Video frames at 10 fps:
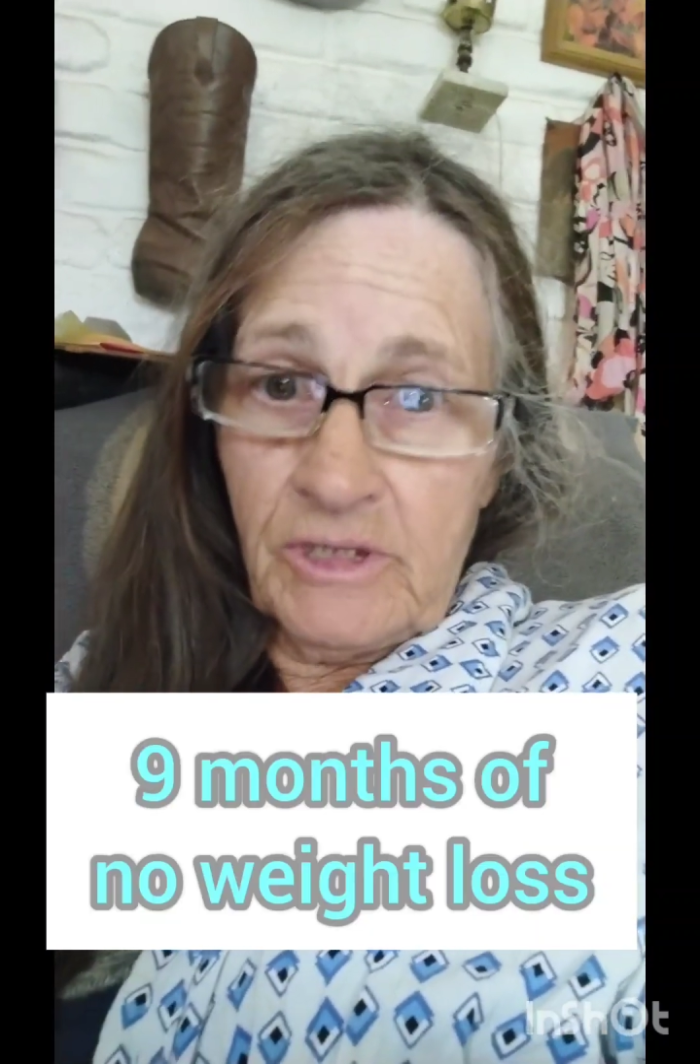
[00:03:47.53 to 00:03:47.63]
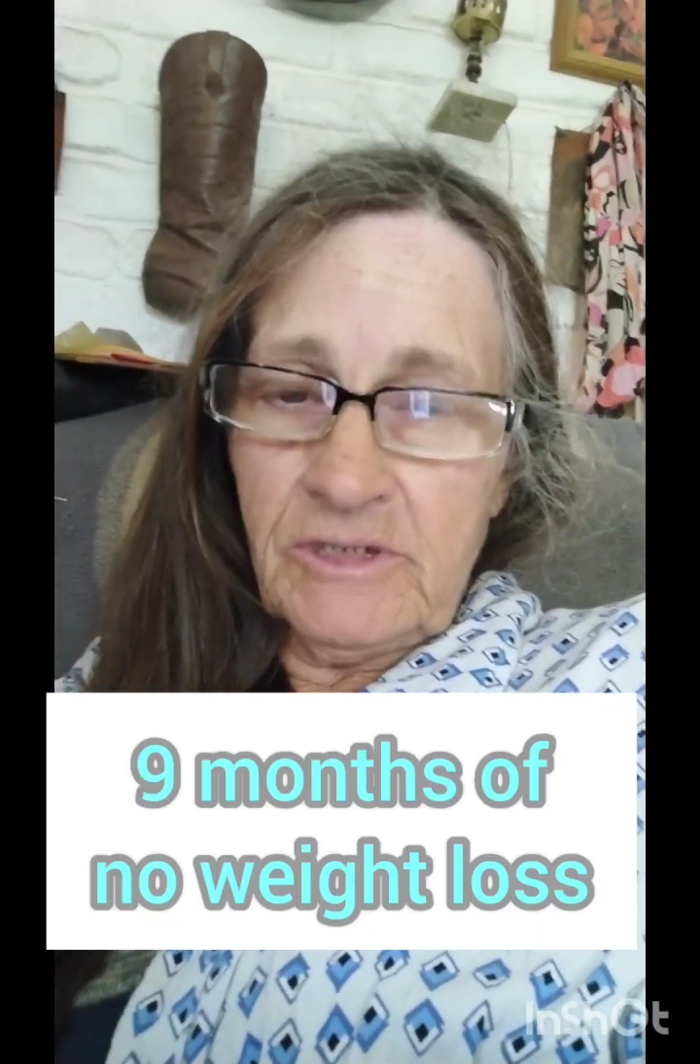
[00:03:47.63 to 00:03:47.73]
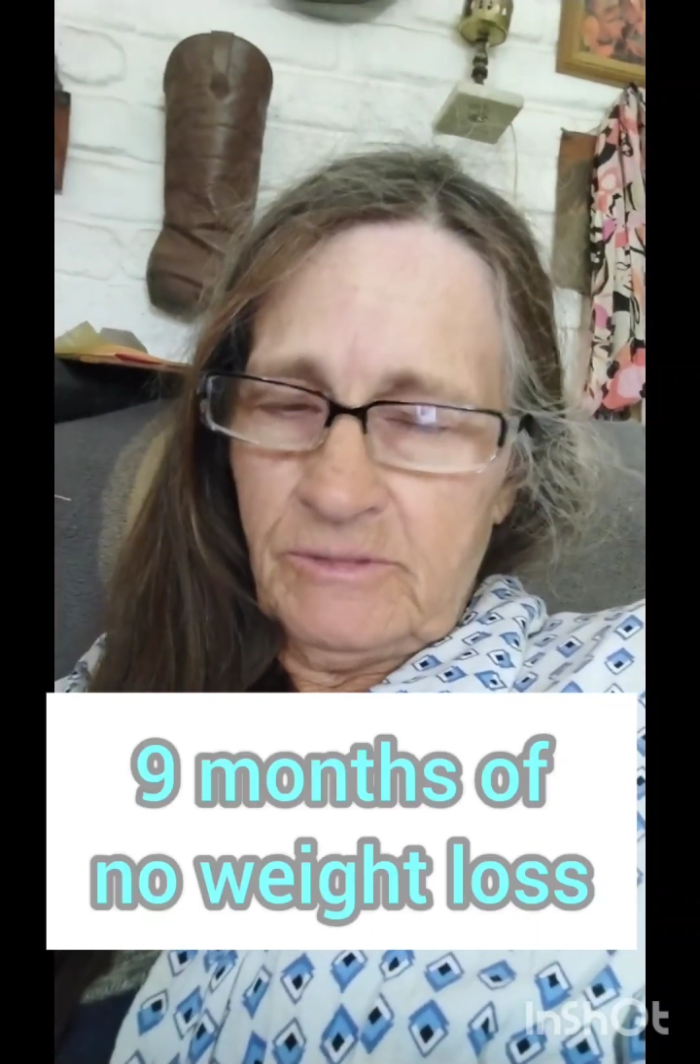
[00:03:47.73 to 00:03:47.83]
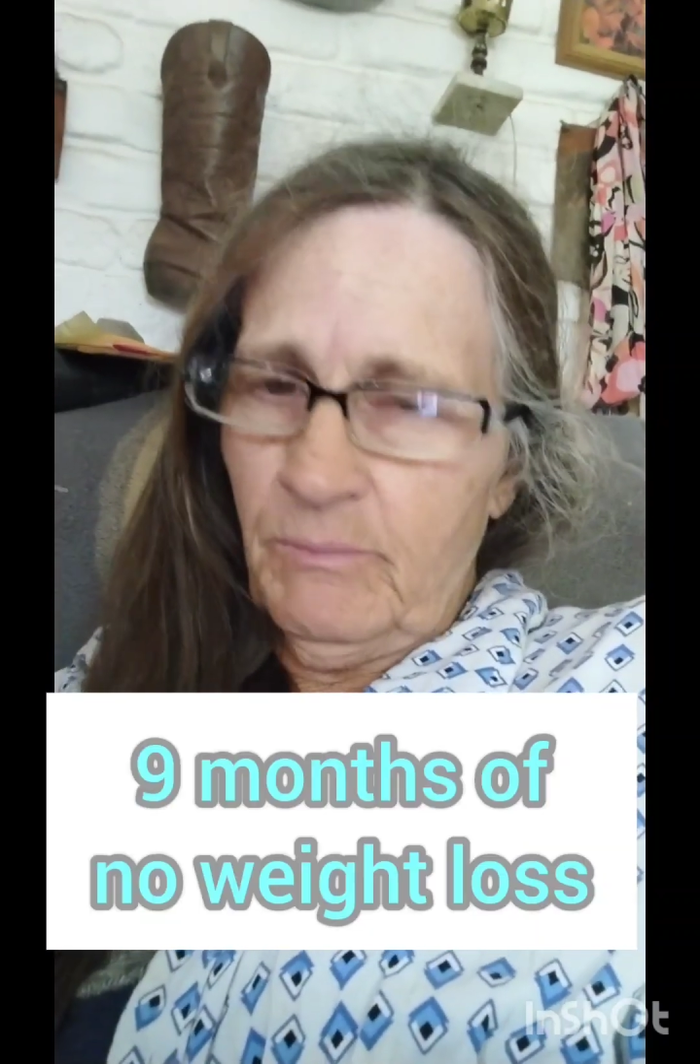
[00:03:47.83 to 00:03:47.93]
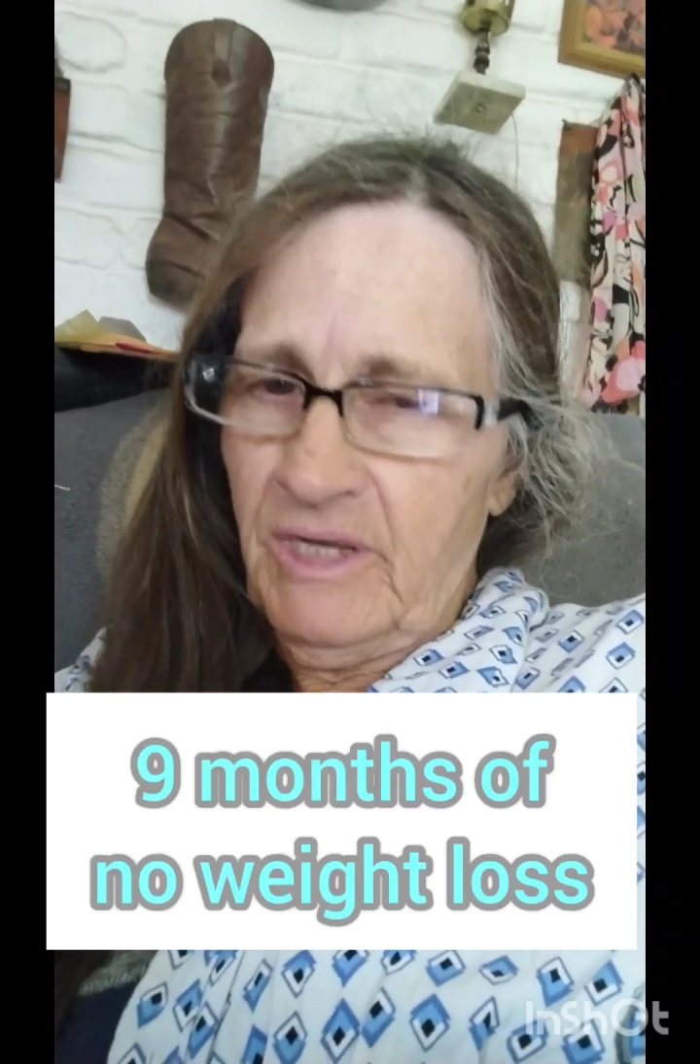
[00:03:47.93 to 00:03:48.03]

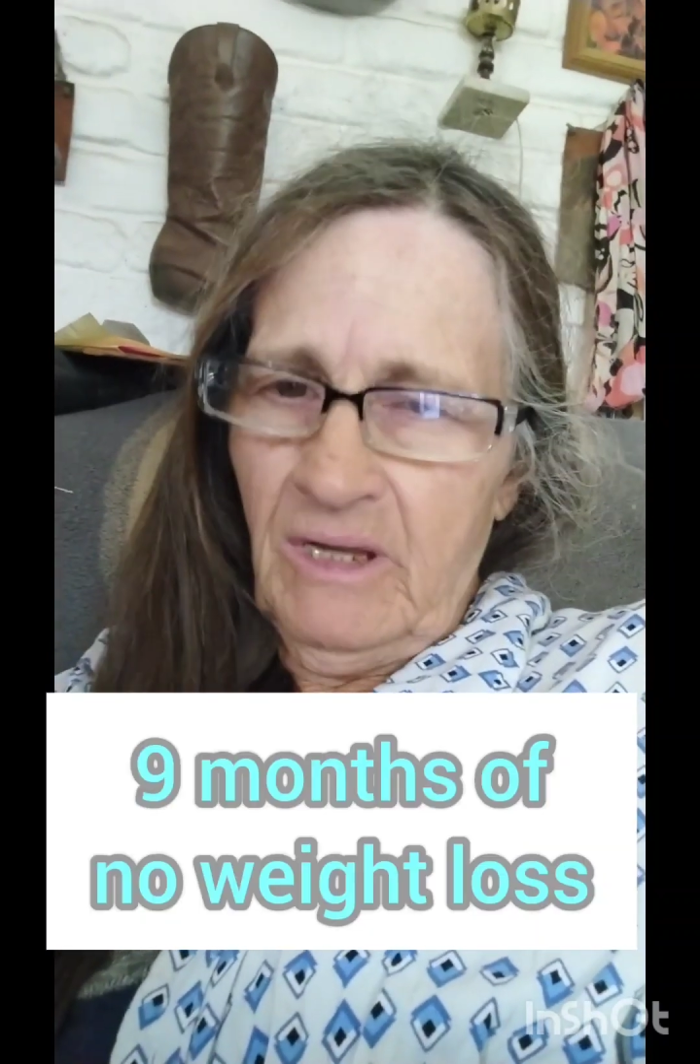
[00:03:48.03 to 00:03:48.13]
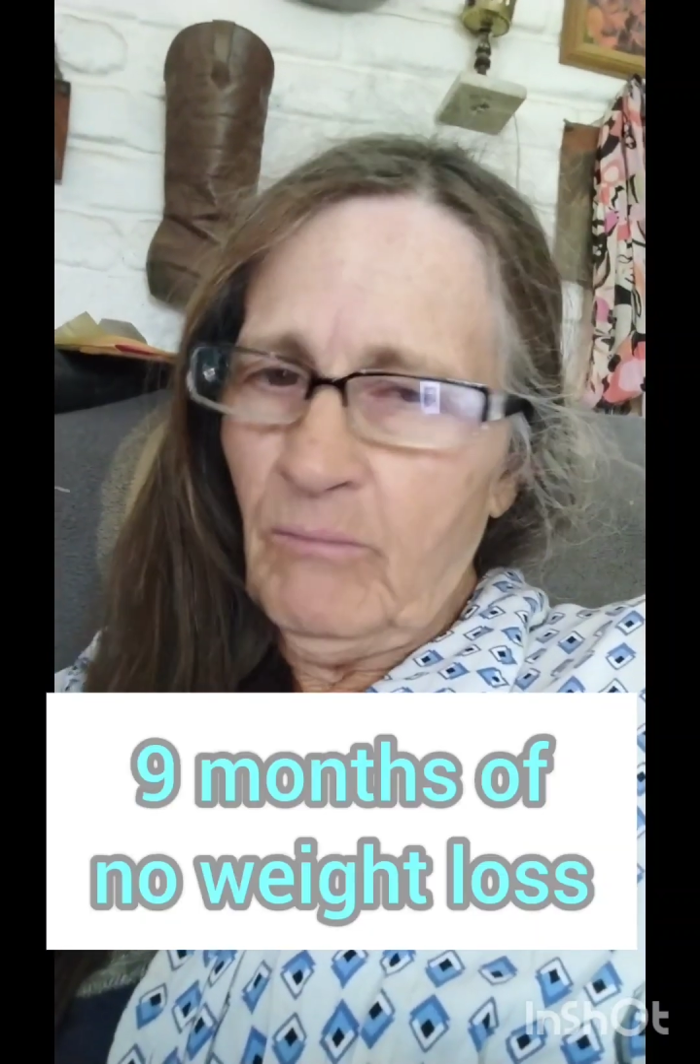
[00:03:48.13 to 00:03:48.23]
That's many